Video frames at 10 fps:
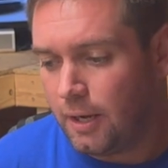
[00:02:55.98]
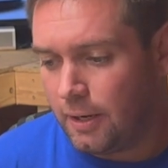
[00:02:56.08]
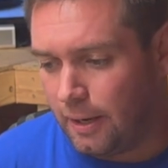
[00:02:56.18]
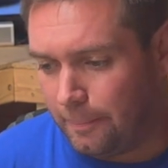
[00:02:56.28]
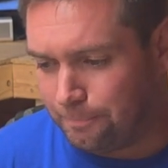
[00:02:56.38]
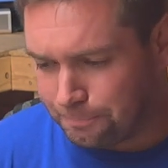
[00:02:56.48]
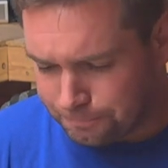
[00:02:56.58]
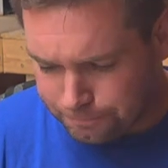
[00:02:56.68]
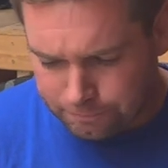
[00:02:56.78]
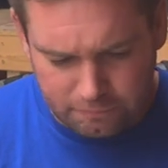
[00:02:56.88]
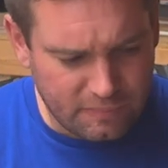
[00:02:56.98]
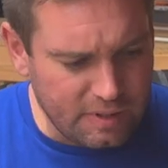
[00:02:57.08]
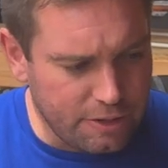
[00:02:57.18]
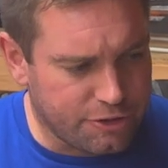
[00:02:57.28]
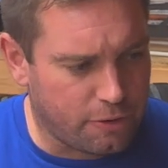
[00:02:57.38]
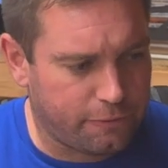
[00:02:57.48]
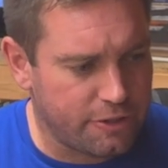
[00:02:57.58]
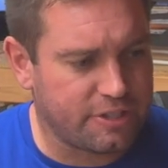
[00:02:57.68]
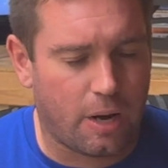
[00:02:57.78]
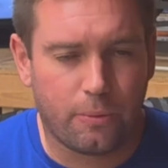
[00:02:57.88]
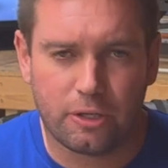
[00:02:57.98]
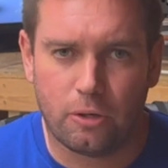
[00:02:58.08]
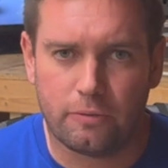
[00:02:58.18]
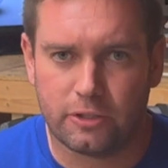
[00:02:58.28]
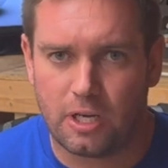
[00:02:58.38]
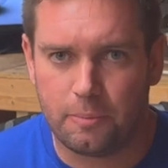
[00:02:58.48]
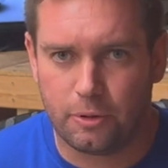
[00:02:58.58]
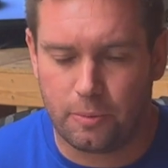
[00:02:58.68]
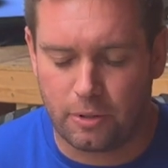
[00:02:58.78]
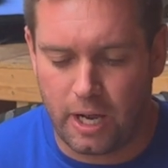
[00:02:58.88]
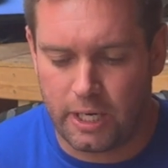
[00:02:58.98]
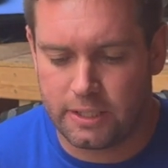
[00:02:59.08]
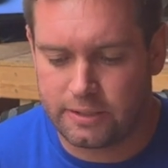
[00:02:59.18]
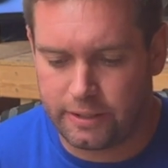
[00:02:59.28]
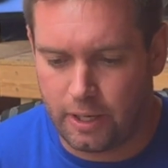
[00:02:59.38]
Um, so first, I want to go over a couple of the products.